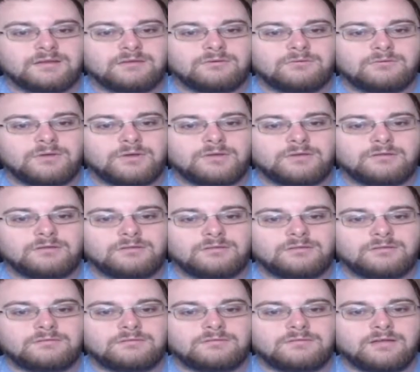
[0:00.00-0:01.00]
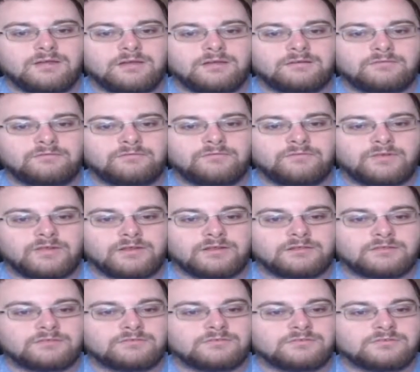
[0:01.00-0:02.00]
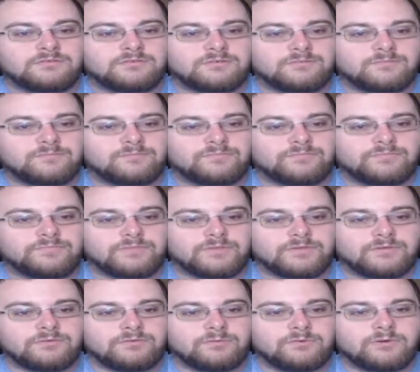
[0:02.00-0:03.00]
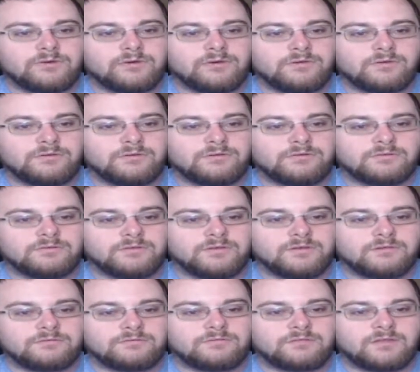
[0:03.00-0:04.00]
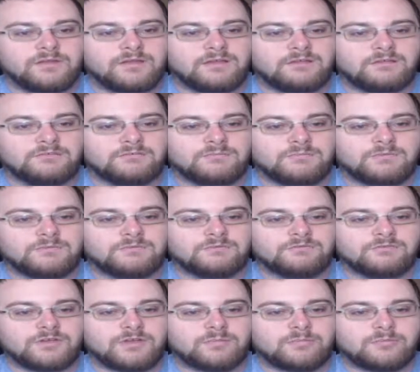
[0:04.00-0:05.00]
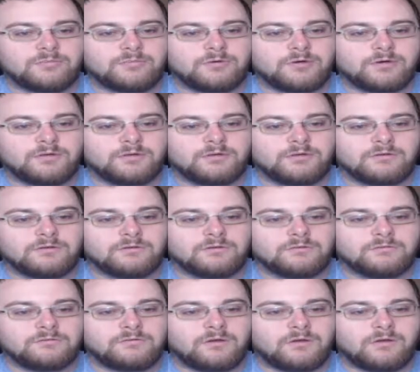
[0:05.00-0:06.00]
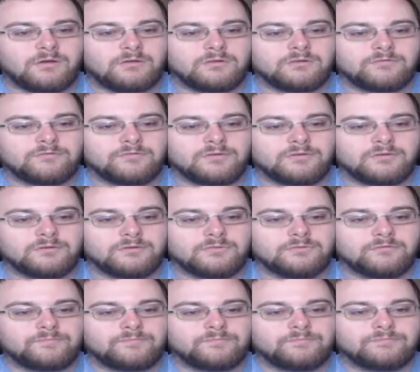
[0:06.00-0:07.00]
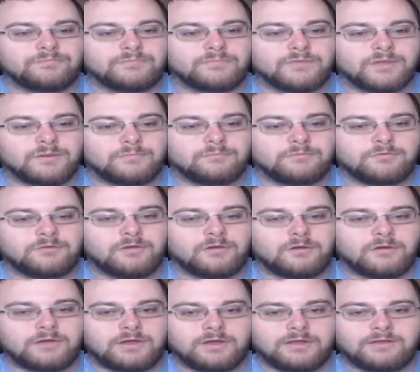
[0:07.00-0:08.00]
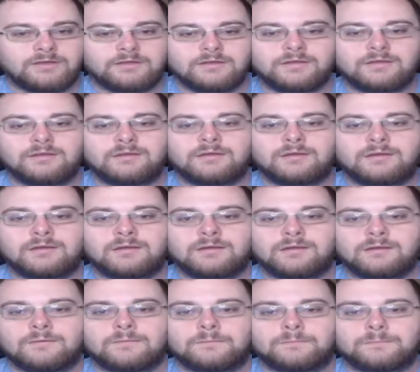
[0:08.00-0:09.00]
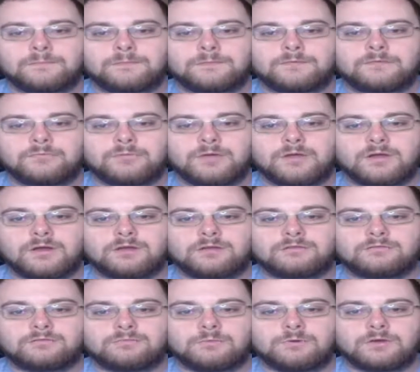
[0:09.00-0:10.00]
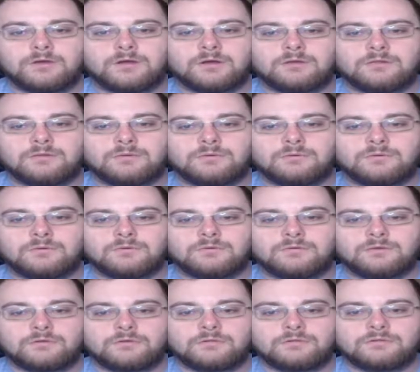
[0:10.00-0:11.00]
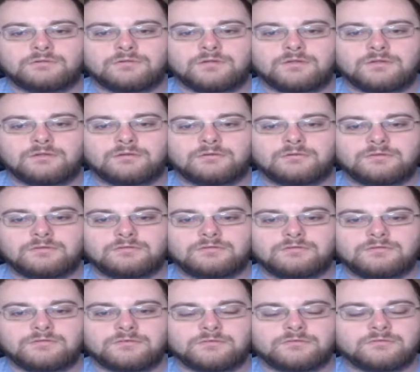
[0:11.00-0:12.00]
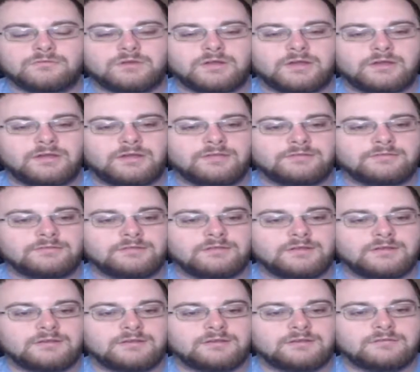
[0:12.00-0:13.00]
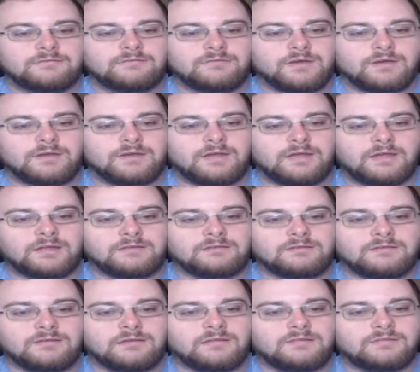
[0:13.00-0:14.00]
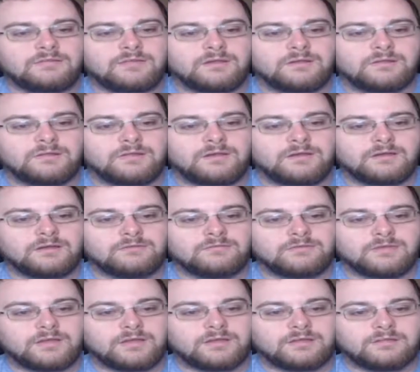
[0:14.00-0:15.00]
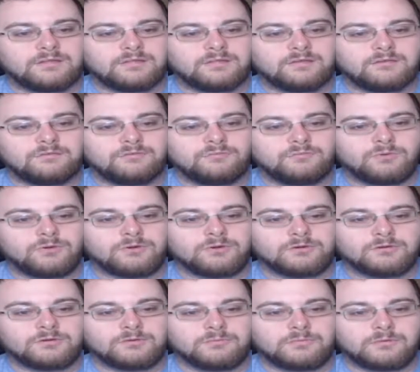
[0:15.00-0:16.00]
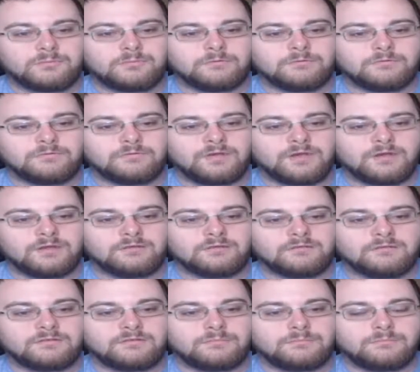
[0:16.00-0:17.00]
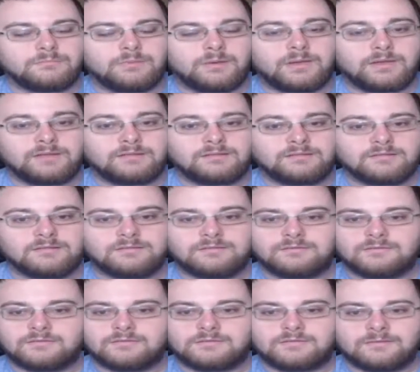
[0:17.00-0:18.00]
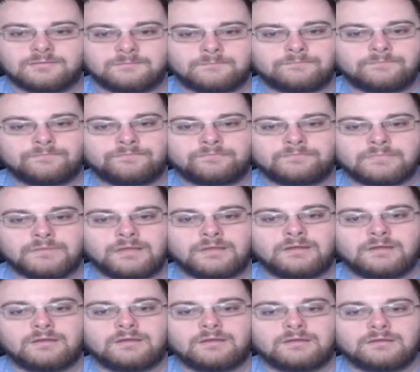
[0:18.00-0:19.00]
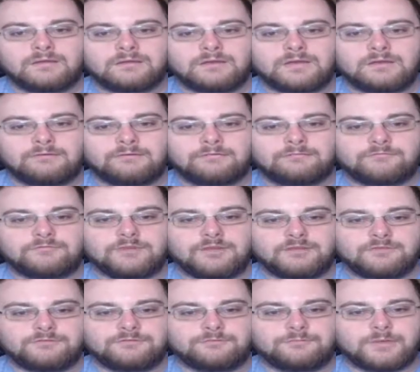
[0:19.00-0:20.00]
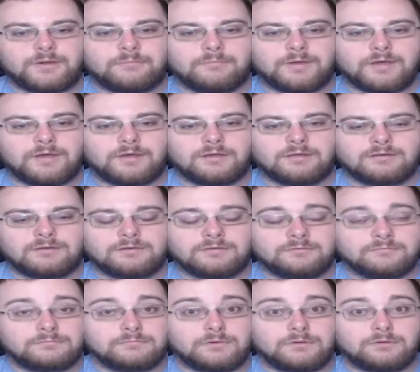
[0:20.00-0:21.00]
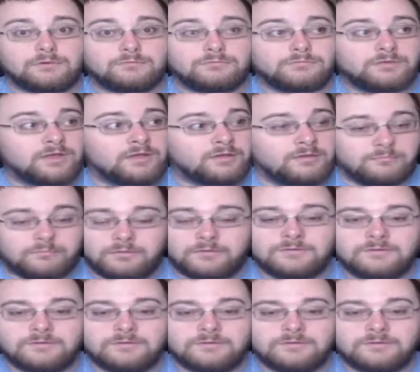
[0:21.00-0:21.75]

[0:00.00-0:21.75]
Well done, Fetich. You call yourselves talismans. Shame upon all of you. I'm sorry. To be honest, when our Lord told us to kill these children, I hesitated. If I had to end their lives, I at least wanted to be precise. Painless. Now I've changed my mind. Oh, damn.